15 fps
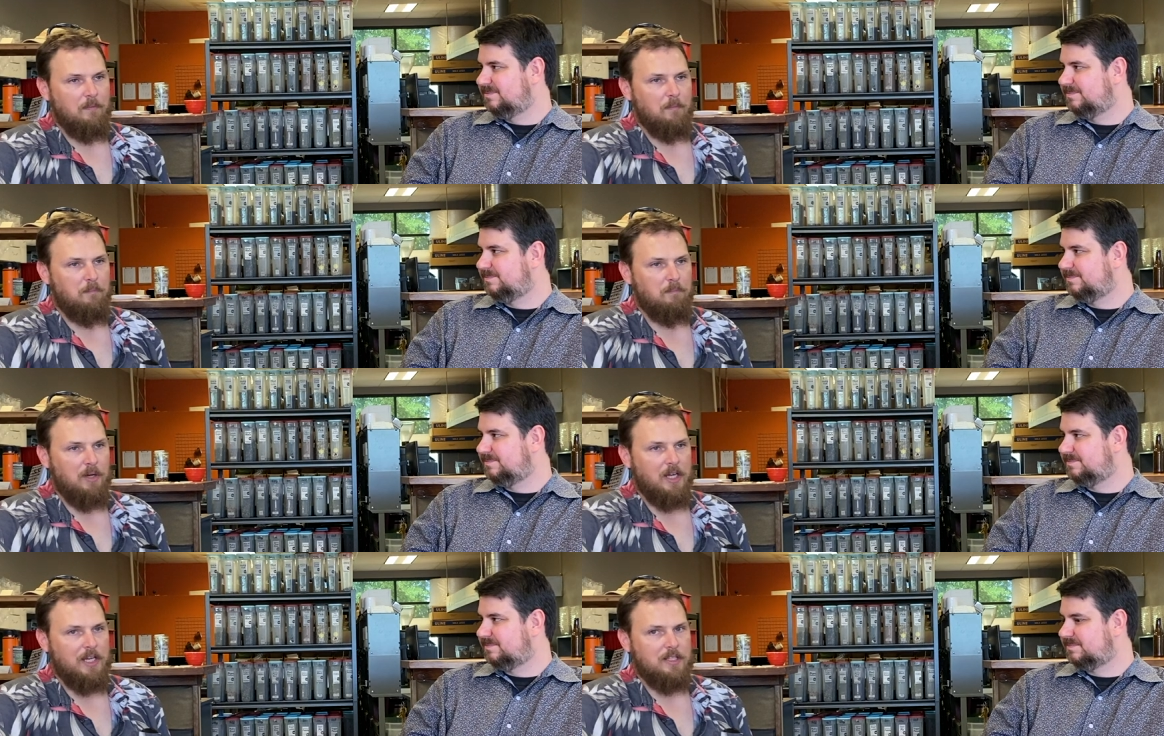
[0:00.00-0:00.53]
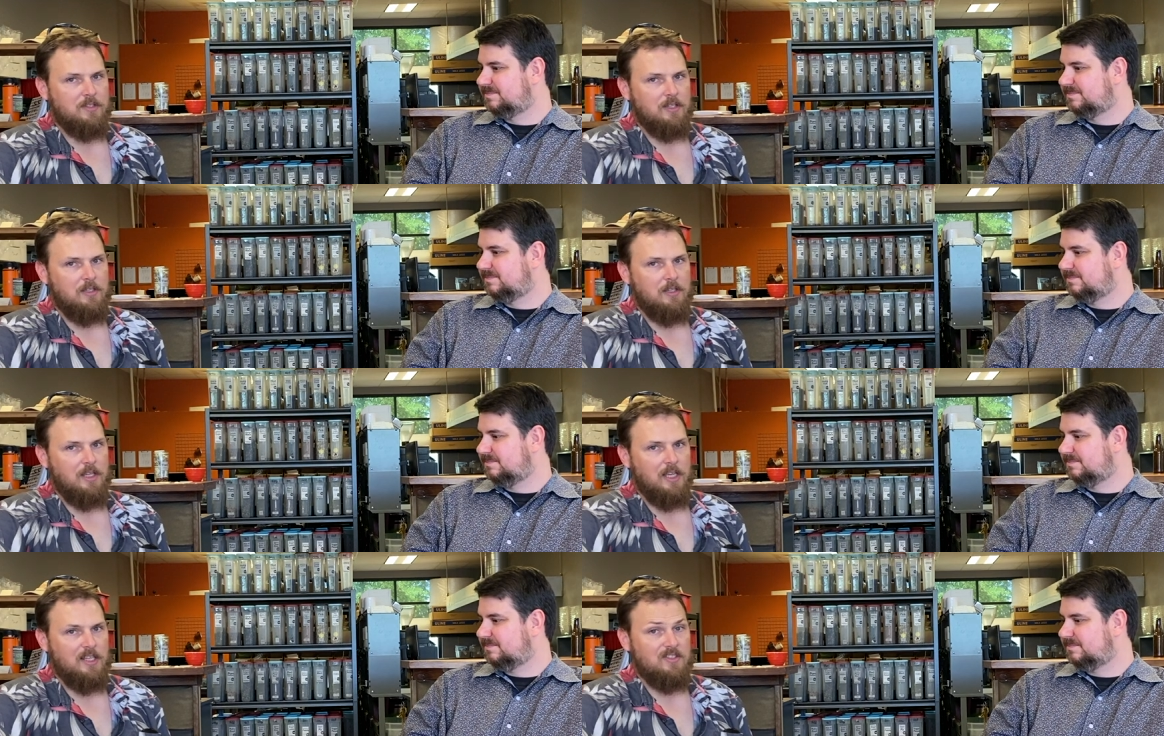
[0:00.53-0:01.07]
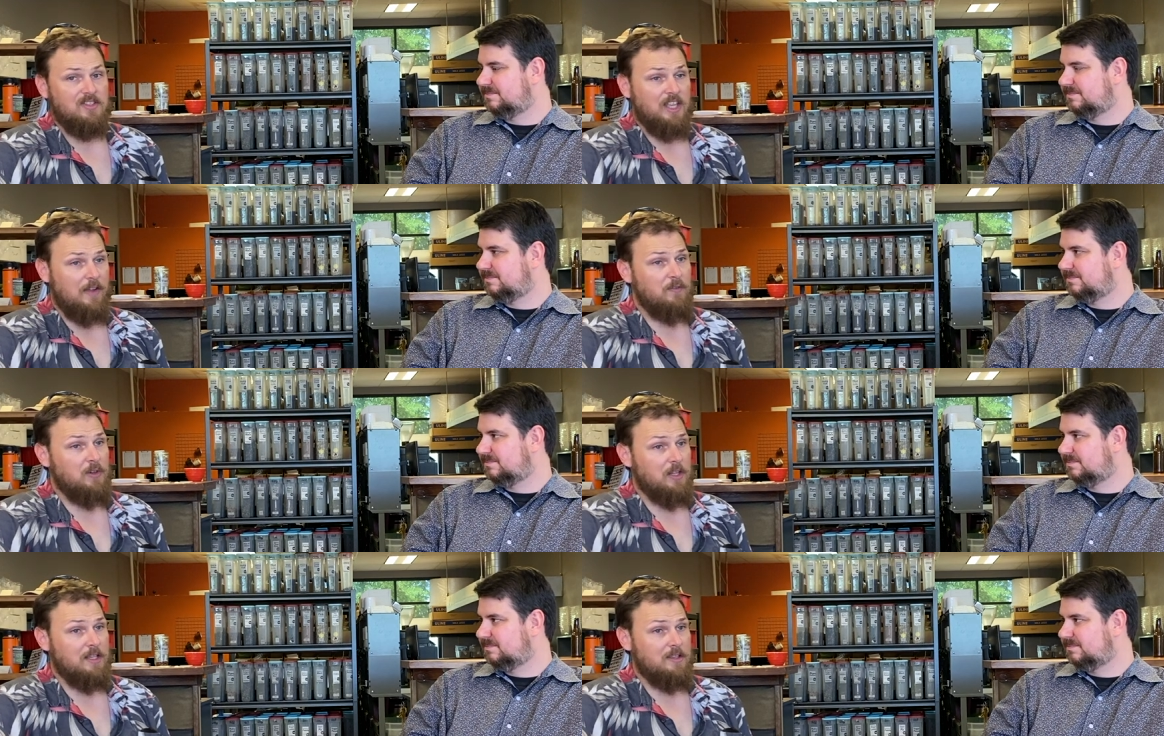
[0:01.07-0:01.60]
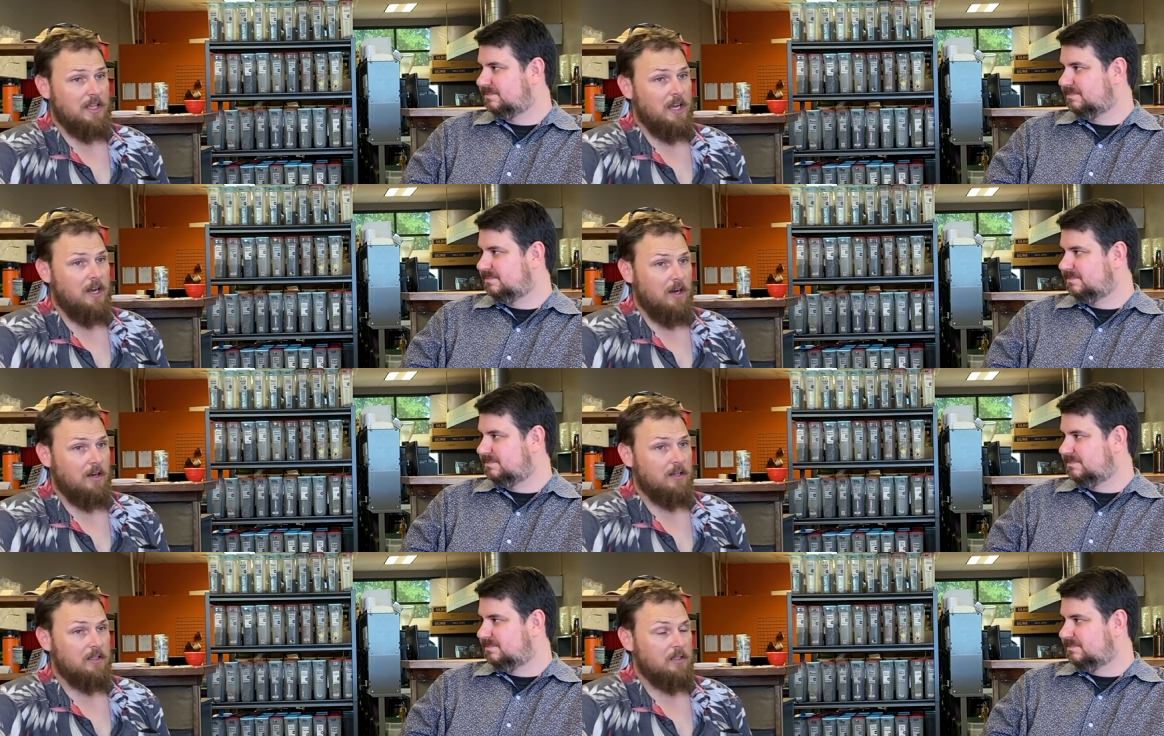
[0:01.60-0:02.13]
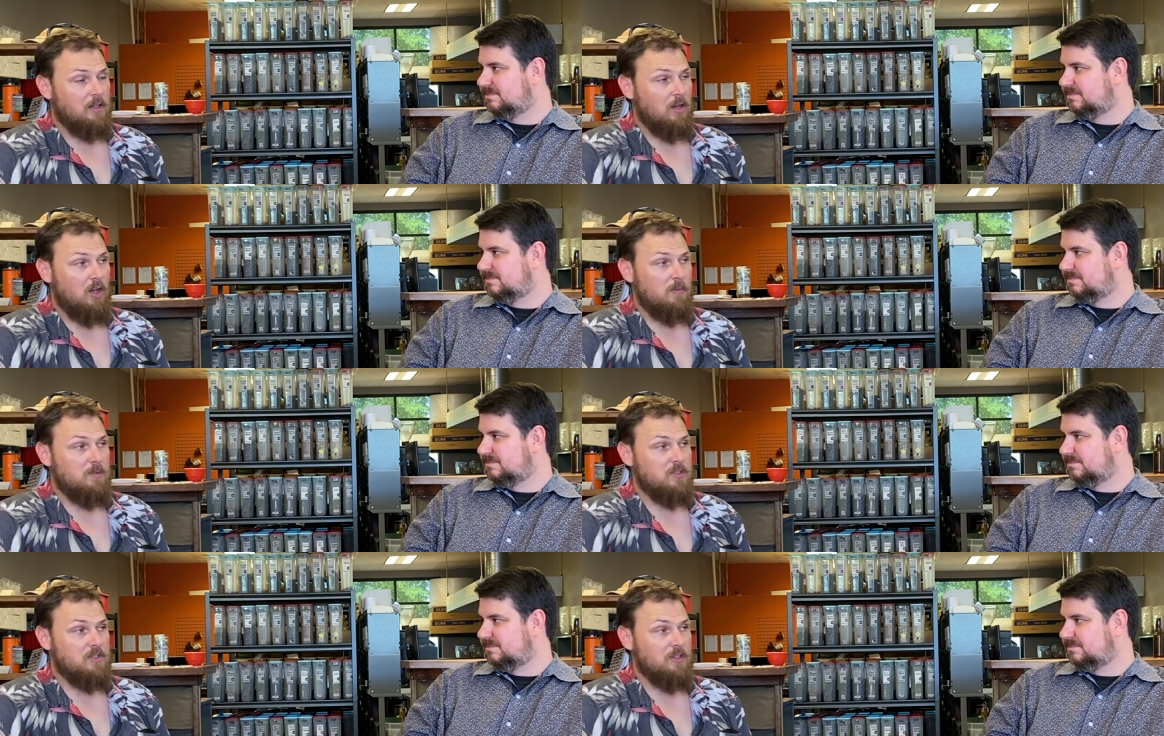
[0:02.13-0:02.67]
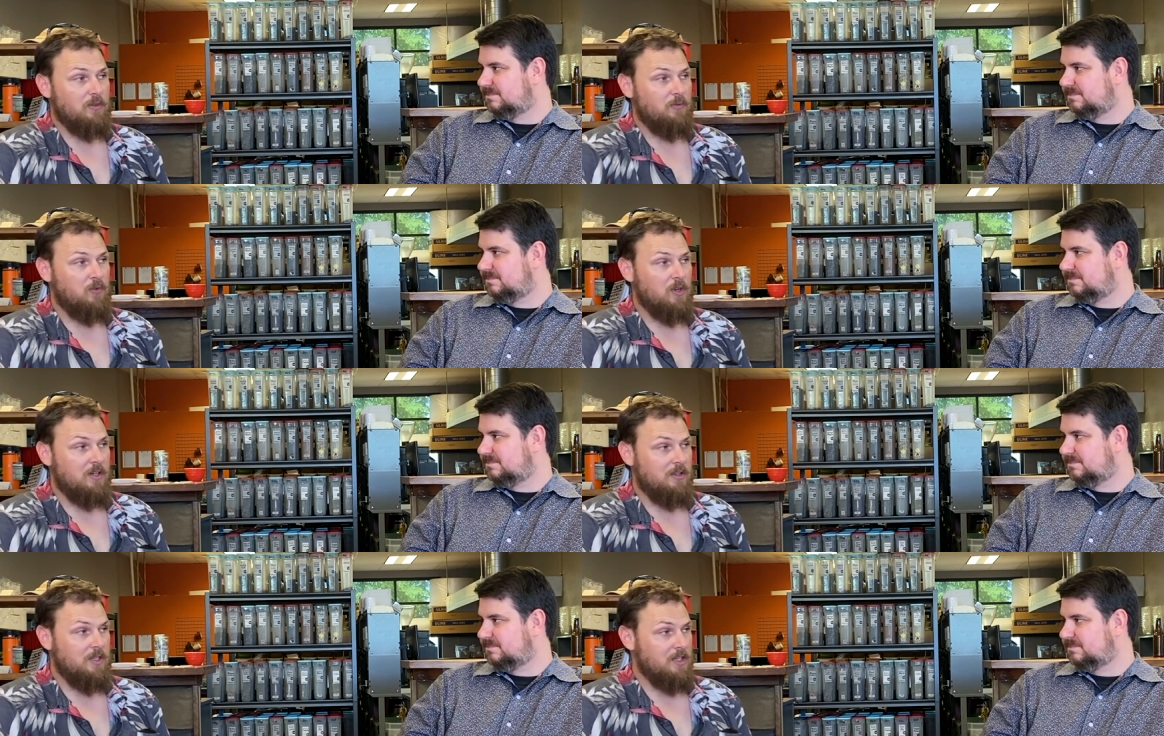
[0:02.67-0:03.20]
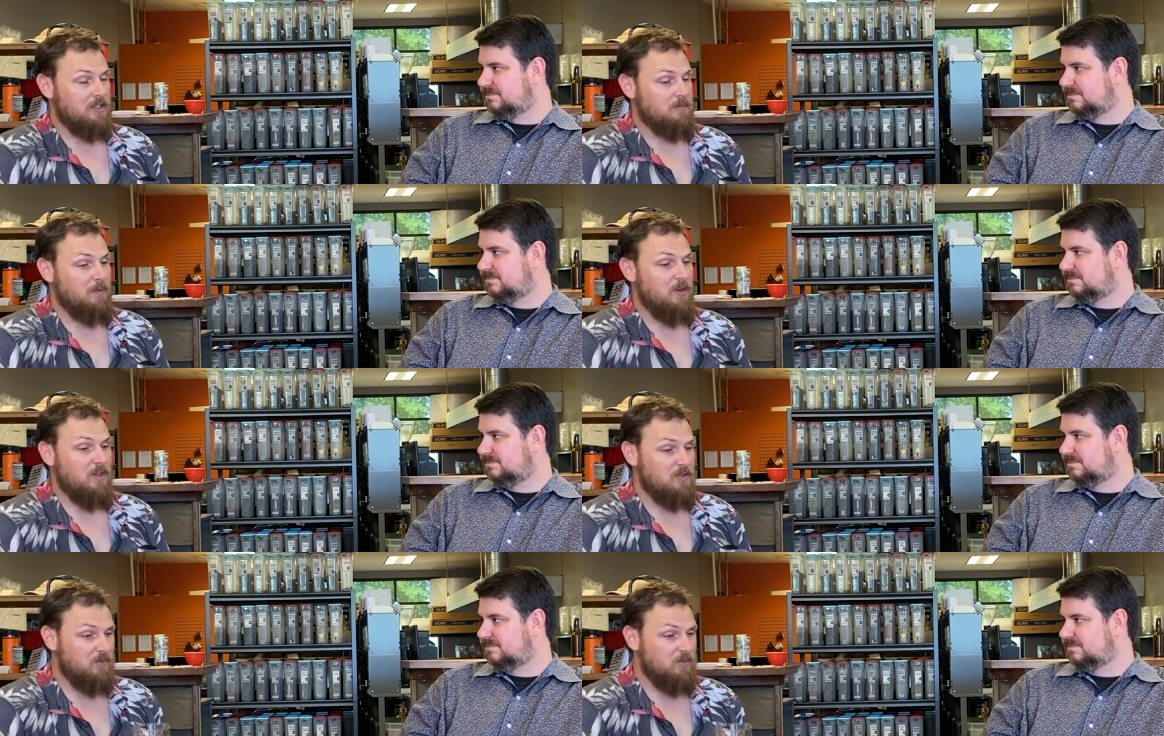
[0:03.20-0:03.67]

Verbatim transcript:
Speaker 1: but it's definitely there, almost in the front of the experience.